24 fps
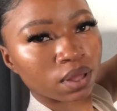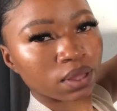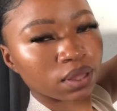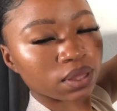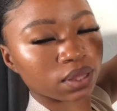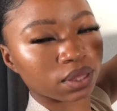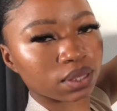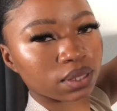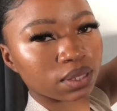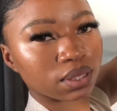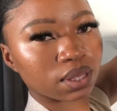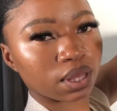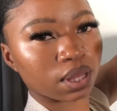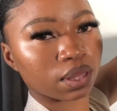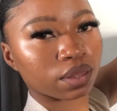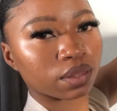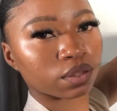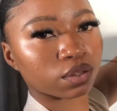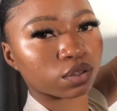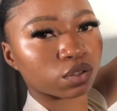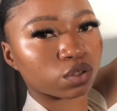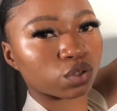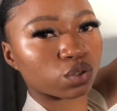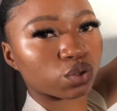These are the
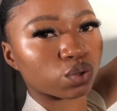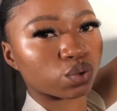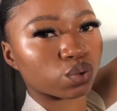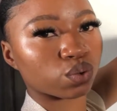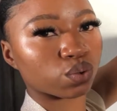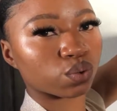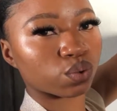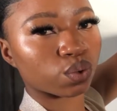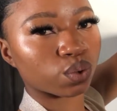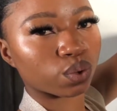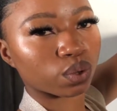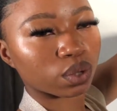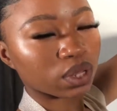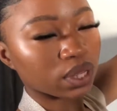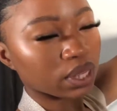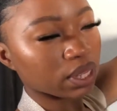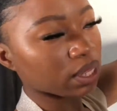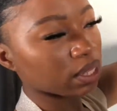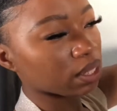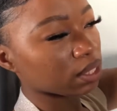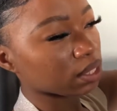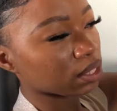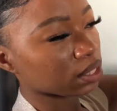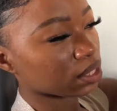two hook
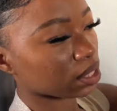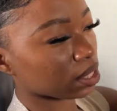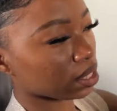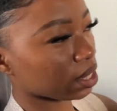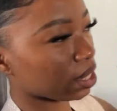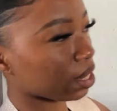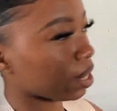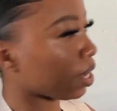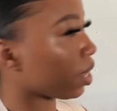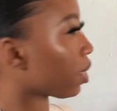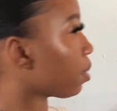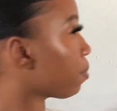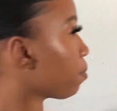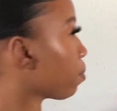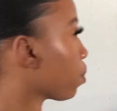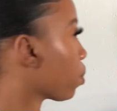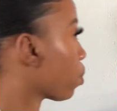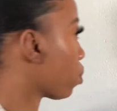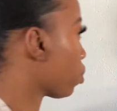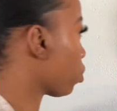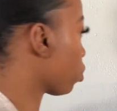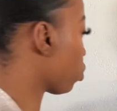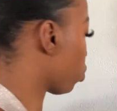ends that I'm going